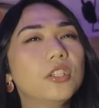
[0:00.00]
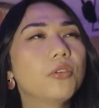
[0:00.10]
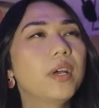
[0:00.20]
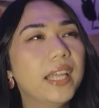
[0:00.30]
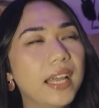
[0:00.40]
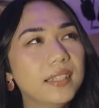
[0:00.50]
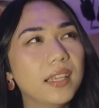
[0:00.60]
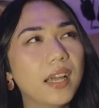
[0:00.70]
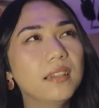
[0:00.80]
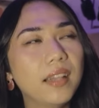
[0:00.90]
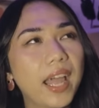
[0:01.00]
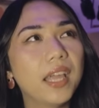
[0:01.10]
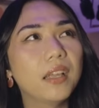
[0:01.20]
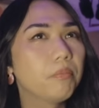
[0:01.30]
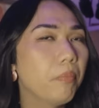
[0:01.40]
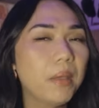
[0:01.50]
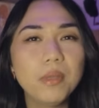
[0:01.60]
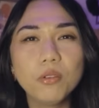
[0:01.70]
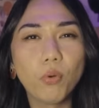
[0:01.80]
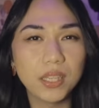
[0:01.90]
So I guess unlike
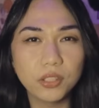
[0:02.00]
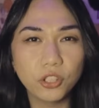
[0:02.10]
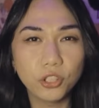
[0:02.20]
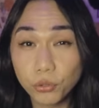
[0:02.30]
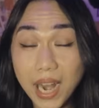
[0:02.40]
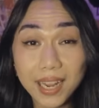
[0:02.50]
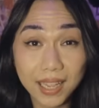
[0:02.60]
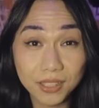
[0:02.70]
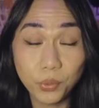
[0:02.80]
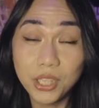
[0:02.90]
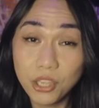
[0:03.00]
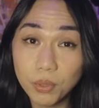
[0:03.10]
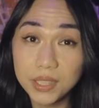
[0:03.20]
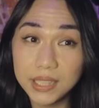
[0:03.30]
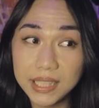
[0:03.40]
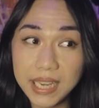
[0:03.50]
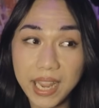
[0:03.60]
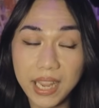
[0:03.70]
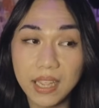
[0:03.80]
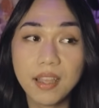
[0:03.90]
maybe Western drag as we know it
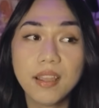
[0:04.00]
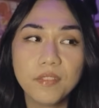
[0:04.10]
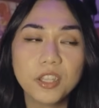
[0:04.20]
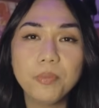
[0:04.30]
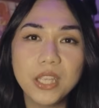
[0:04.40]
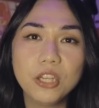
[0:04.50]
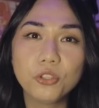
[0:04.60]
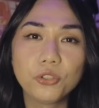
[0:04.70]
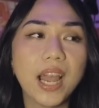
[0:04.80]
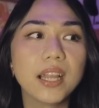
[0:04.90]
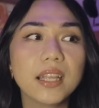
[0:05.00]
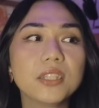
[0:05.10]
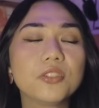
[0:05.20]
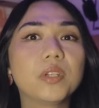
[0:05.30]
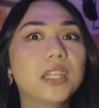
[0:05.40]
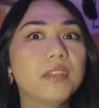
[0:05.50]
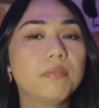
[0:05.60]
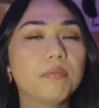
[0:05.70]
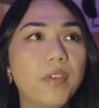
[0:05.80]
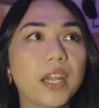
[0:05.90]
today, Filipino drag is really
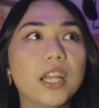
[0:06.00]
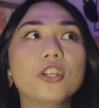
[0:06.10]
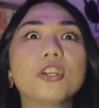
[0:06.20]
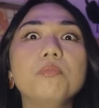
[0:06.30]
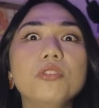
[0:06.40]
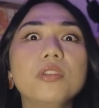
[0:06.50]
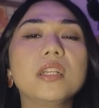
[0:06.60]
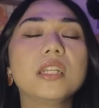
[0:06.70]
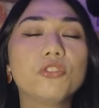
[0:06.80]
very community